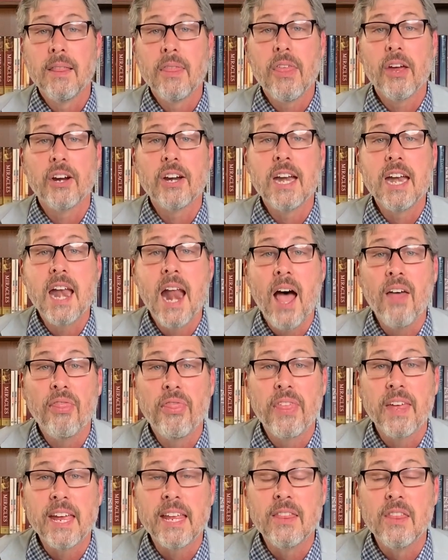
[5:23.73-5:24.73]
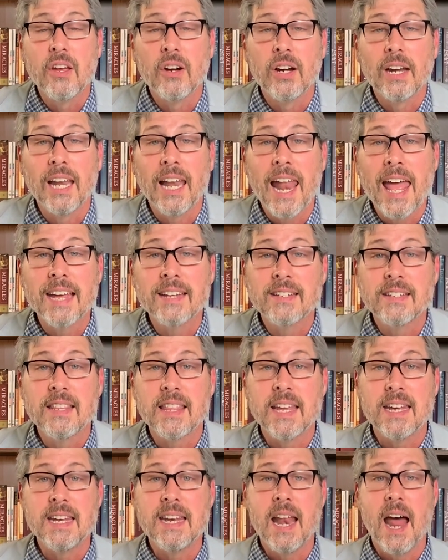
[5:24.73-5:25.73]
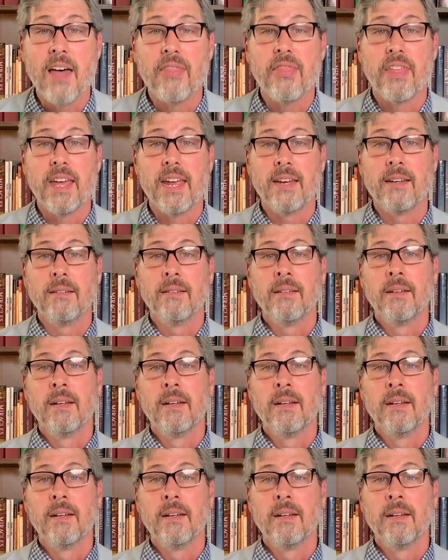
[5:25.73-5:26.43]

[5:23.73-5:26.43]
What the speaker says: They're nothing. They're less than nothing.